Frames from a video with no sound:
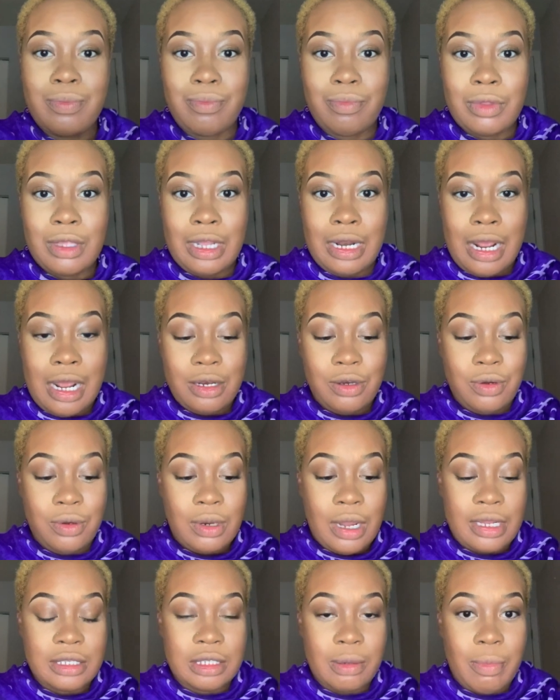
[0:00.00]
And I do
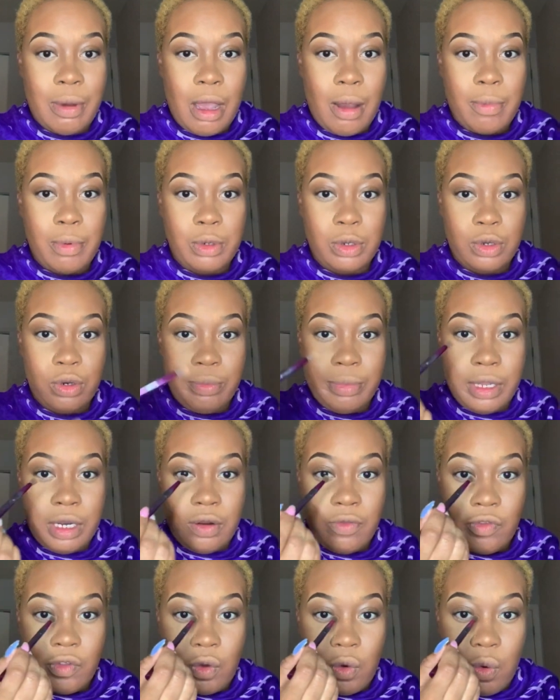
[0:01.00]
like to pop a little bit
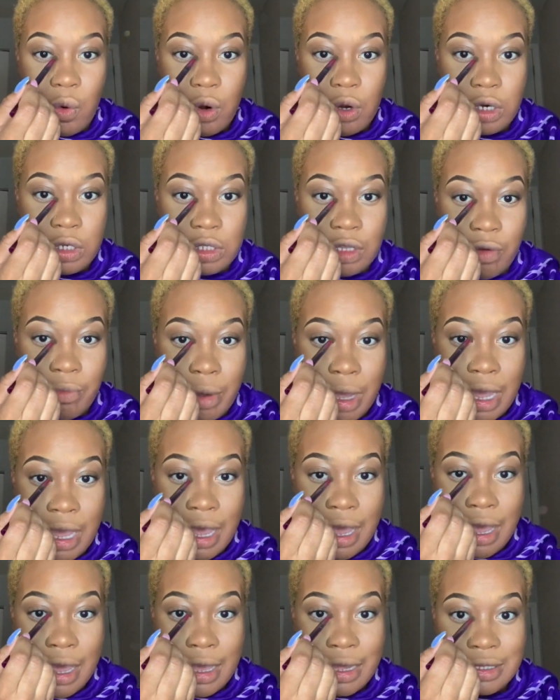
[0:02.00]
in the corners of my
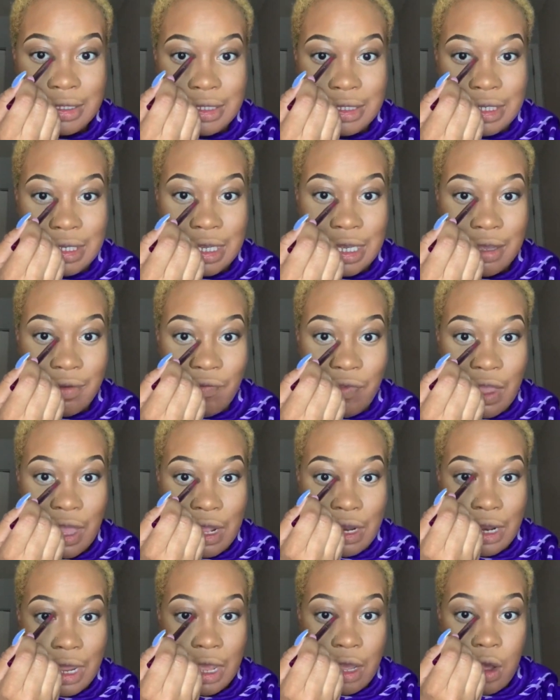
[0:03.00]
eyes to give that
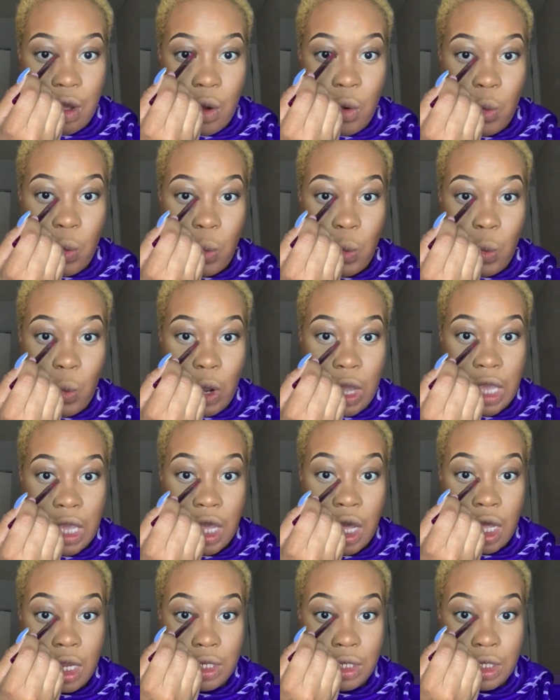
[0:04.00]
like awake
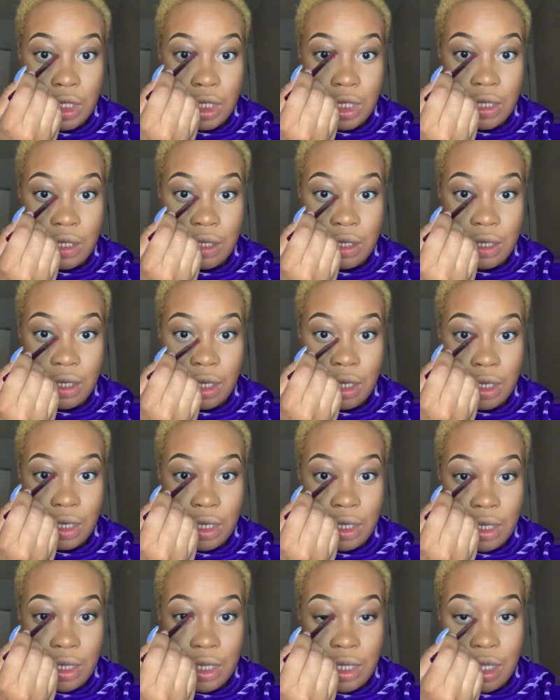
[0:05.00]
look.
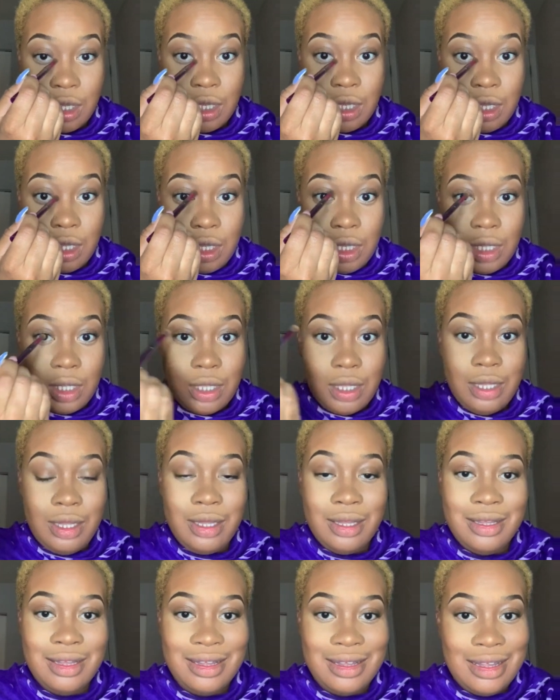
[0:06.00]

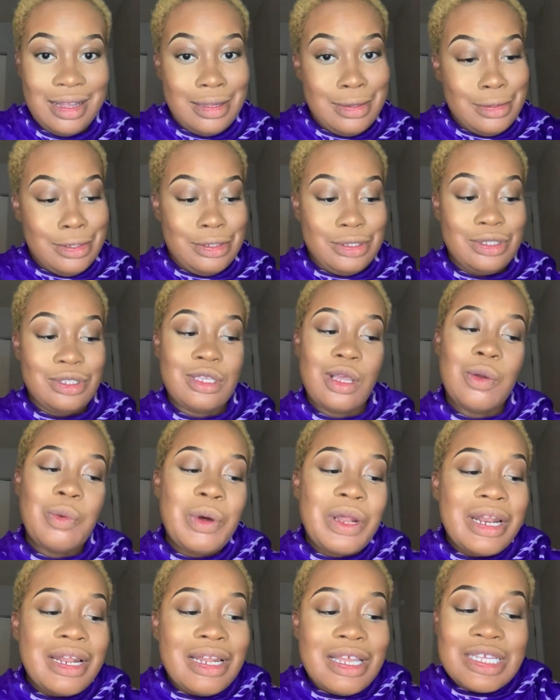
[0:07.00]
Don't
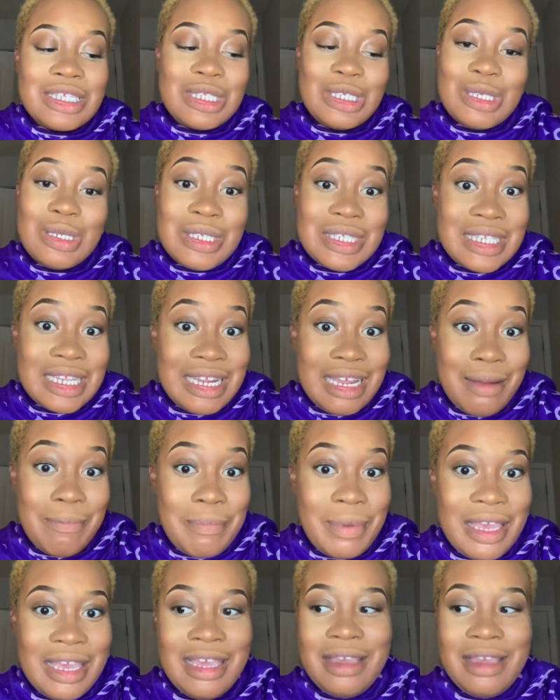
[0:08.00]
want to look too sleepy.